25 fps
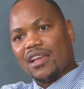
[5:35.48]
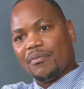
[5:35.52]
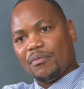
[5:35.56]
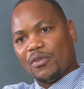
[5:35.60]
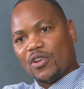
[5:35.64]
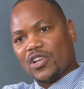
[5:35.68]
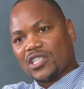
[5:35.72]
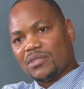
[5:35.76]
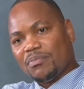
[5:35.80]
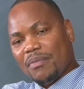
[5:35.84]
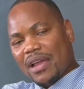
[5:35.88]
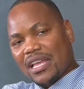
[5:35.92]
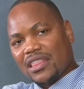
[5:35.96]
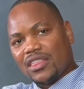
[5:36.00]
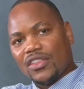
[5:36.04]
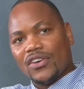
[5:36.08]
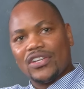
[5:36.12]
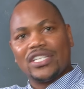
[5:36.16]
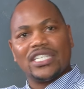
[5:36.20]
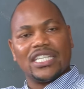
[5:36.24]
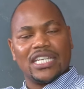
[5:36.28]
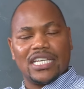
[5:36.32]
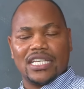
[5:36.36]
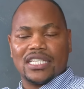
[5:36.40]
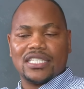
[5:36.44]
because my thought
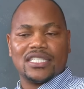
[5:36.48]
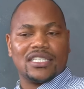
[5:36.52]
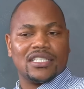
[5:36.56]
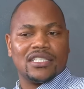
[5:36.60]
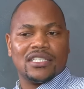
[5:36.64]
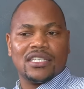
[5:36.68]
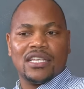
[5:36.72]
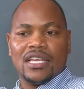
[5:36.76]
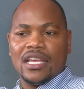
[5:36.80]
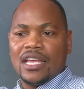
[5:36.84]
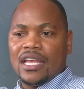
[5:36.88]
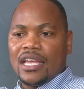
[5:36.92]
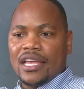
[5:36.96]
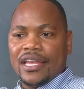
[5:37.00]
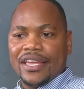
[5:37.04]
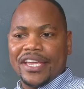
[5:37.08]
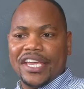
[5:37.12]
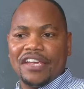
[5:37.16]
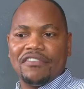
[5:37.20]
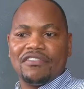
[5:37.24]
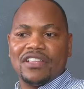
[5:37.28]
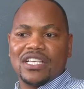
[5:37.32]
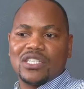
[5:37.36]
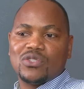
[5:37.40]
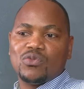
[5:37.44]
is,
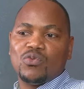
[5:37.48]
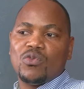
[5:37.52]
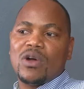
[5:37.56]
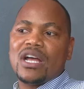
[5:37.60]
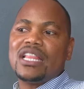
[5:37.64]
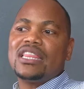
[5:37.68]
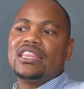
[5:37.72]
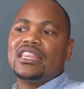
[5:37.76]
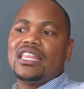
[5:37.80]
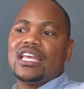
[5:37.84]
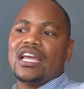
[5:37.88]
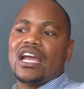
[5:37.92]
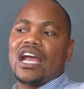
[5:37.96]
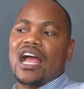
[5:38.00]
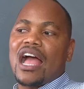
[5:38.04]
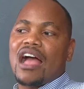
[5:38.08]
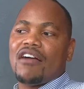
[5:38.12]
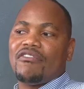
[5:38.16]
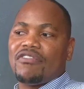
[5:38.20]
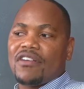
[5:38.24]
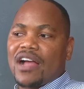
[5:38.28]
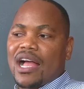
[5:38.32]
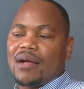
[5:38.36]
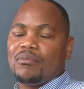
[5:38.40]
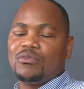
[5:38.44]
if there's one thing
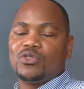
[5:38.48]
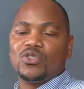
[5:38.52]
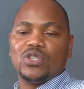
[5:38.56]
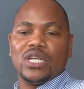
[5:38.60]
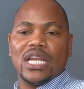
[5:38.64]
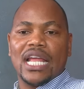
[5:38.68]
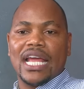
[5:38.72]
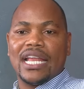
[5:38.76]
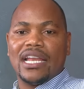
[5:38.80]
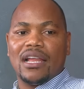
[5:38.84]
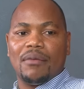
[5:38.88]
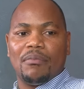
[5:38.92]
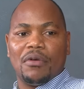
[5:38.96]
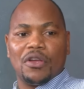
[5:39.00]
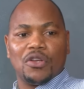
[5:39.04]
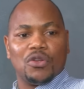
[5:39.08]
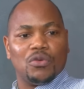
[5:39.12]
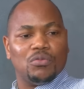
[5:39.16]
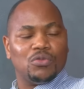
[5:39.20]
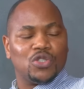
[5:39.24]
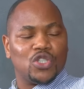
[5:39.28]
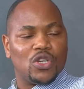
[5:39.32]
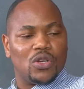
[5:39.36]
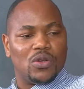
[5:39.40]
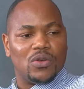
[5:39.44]
I've come to learn about
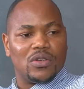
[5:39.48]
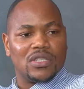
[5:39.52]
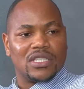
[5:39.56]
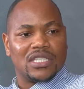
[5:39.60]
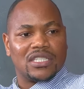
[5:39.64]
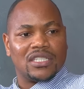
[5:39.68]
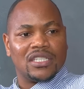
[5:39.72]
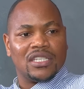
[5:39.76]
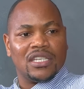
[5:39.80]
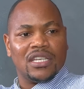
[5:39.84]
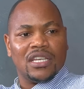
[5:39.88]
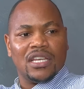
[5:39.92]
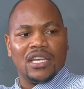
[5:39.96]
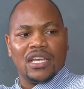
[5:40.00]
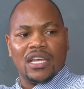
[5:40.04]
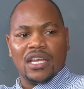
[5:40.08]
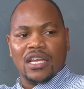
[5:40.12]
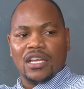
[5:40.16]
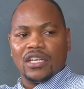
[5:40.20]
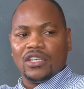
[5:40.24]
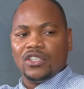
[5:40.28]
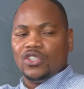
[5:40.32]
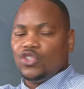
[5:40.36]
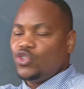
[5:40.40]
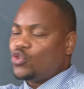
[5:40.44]
Umsholozi,
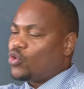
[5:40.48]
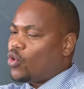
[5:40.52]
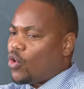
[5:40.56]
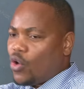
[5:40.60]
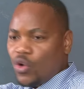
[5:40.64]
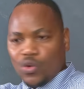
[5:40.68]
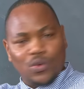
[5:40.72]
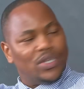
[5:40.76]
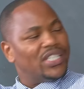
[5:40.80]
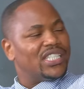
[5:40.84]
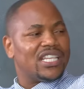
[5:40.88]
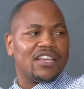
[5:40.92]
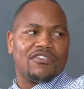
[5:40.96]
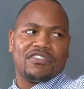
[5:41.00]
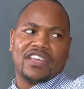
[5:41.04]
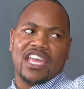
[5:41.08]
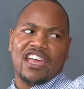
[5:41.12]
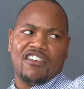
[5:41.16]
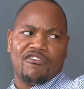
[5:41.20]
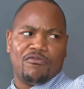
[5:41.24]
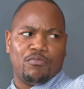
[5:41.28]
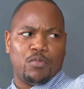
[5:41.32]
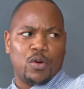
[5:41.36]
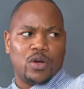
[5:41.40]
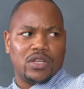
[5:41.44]
you always have
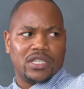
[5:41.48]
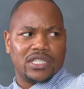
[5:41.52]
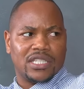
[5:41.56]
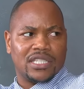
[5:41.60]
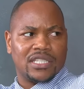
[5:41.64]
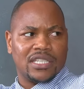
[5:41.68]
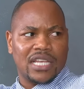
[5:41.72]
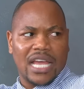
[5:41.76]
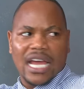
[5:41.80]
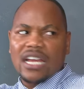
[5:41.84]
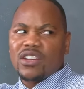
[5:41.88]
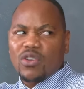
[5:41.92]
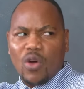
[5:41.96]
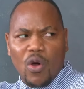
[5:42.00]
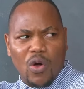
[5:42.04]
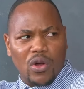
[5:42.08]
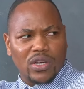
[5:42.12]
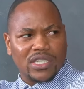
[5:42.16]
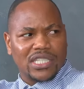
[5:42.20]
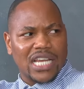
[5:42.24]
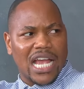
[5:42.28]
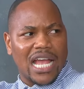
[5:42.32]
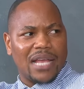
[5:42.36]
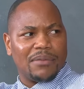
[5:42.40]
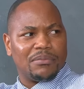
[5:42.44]
curveballs at all
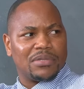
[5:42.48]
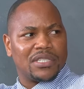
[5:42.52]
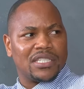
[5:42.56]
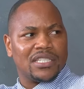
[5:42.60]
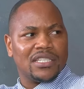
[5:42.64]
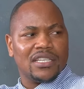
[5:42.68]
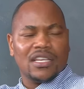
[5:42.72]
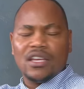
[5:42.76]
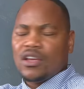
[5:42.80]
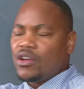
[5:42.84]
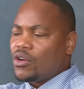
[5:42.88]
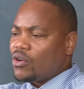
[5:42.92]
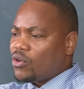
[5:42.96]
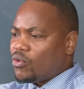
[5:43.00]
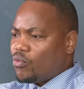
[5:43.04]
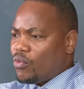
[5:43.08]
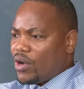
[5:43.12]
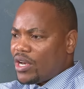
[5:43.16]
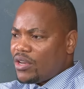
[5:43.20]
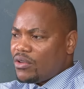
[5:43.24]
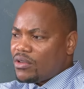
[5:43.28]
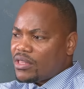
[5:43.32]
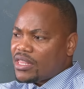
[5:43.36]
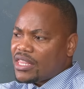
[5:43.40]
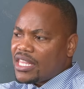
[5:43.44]
times. When
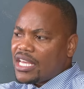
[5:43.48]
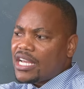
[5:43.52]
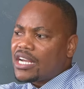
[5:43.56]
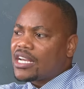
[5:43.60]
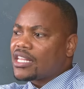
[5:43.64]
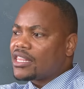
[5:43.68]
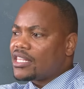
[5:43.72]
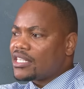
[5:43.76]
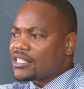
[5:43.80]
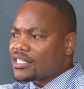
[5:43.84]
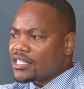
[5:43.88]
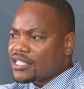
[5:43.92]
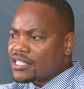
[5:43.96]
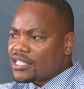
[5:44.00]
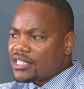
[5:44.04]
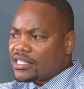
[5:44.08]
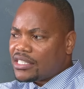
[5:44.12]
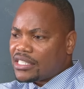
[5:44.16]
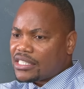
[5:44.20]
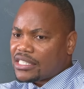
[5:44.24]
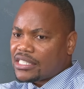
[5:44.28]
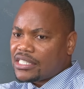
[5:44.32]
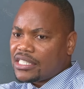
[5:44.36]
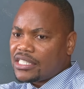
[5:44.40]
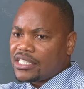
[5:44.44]
you think this is the
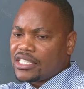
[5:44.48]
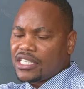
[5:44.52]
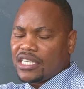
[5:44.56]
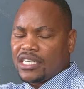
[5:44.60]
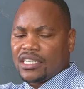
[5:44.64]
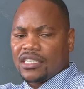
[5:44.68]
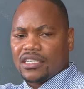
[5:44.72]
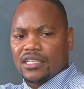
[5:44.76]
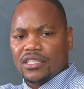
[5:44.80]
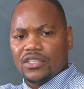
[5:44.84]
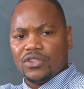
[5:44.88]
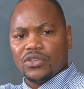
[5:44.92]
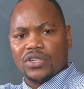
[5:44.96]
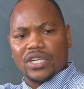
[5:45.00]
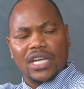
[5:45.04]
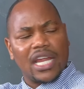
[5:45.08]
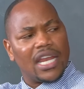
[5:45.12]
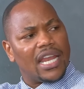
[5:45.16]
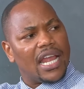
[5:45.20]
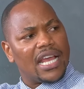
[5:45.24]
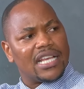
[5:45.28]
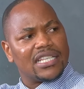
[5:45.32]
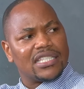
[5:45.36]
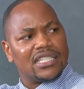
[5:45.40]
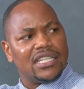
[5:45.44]
decision, you
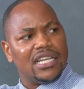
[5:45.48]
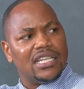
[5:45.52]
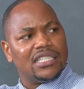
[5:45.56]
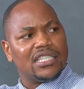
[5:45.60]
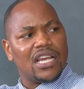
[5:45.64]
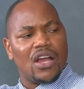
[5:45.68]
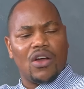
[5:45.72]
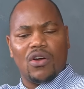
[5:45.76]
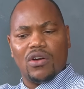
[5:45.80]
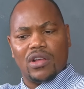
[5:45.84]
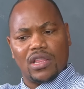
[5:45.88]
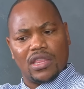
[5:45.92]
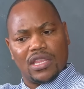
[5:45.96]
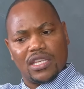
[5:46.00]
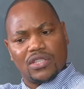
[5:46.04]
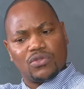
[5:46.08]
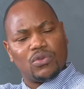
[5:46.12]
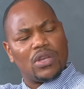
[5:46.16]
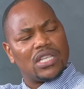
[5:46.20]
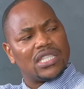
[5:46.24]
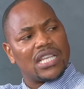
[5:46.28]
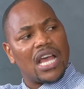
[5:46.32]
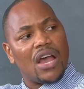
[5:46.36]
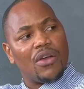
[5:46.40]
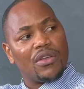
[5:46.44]
realize later on this
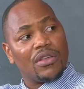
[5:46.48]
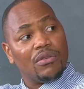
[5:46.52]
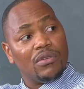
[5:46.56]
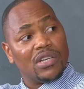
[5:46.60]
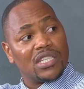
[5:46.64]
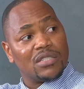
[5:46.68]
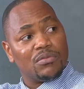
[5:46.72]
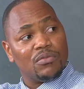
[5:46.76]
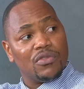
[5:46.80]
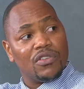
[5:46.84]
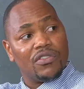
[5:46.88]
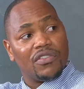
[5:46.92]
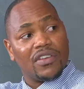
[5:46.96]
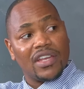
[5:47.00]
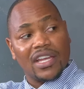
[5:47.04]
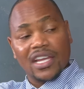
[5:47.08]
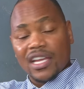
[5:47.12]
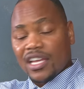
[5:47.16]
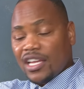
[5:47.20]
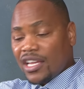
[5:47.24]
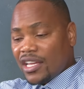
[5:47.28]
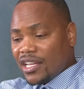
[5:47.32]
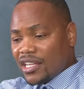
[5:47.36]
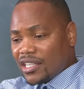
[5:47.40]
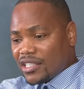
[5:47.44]
was how he was moving.
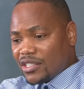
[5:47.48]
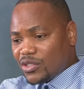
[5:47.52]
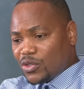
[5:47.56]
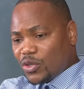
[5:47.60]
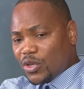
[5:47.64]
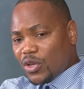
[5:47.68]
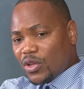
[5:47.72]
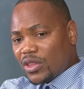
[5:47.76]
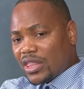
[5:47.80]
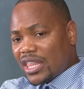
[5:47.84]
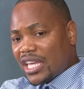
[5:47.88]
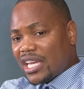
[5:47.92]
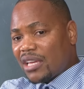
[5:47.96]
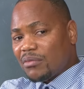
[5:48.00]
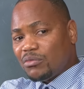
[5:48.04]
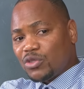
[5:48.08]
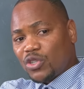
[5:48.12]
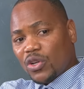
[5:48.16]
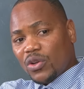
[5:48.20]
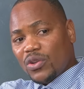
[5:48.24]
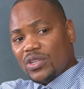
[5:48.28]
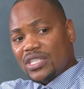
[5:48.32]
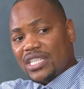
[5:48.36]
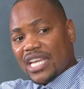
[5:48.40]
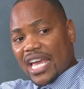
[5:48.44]
Do you think
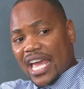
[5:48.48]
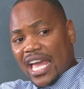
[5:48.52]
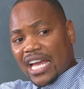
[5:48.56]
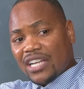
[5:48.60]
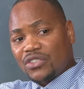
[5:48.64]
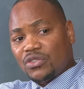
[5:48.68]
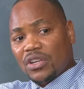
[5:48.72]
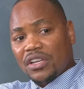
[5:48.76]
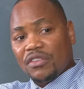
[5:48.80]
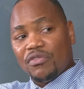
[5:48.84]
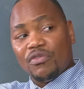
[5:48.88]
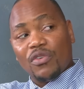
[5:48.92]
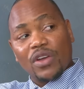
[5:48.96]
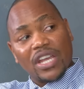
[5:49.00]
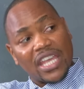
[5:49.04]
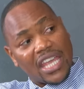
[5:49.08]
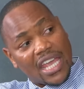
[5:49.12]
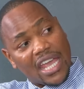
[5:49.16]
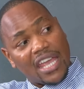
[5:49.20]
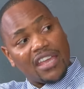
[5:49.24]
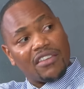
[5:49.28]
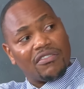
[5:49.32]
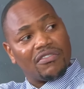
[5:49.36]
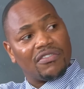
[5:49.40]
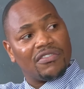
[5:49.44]
Umsholozi actually
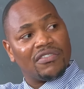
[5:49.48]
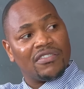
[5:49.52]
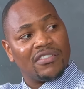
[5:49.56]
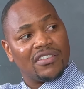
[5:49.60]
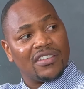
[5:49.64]
forgave